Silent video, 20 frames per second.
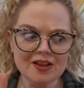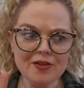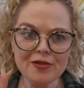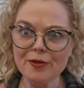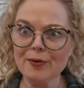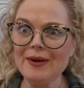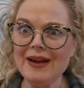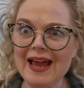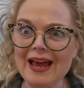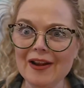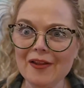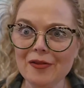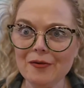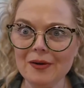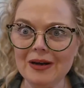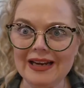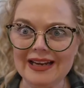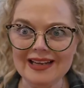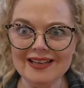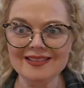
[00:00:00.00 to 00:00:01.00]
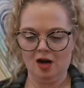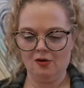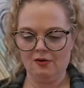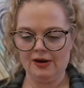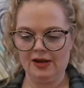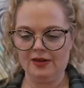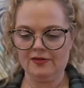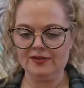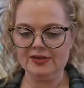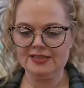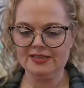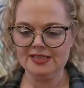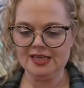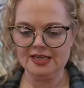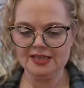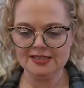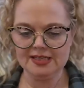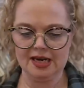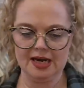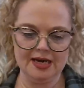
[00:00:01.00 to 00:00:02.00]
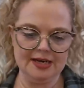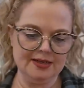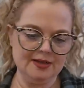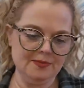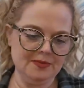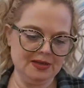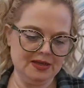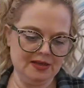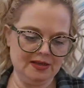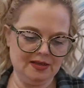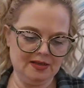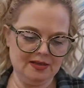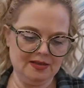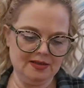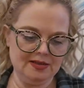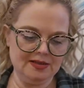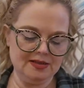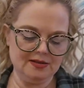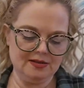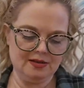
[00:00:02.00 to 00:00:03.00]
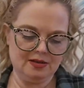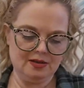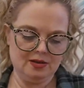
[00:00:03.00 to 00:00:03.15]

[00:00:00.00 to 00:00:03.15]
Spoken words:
3 out of 3. All right, this next item is